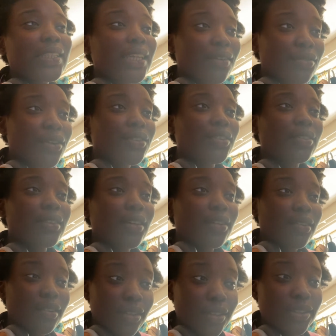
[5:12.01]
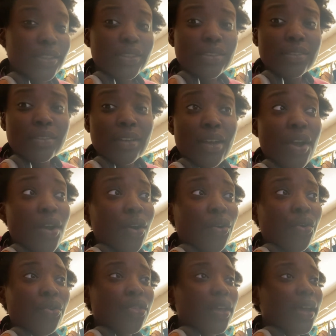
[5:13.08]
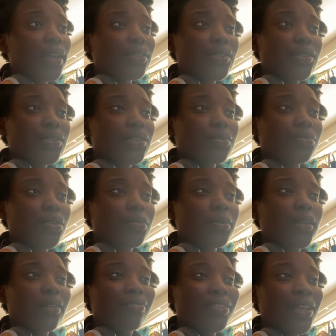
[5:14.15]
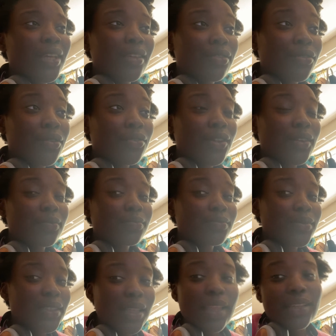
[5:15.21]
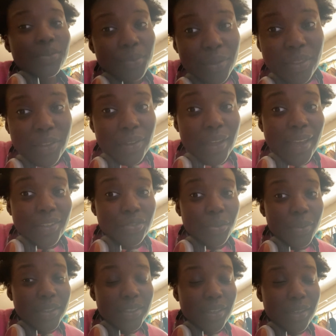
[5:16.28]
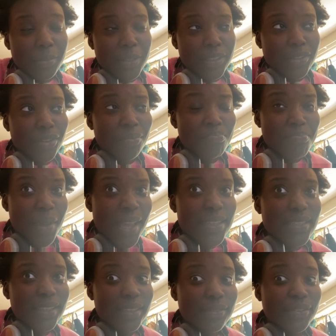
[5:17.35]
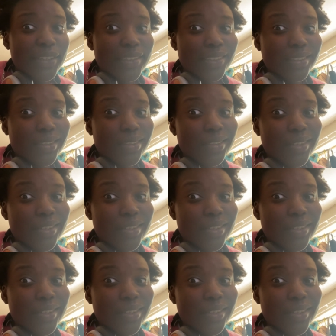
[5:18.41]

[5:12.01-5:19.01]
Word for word: I've not done the conclusion or the introduction properly of either of them, so that's what the extra words are going to be. So I'm basically finished.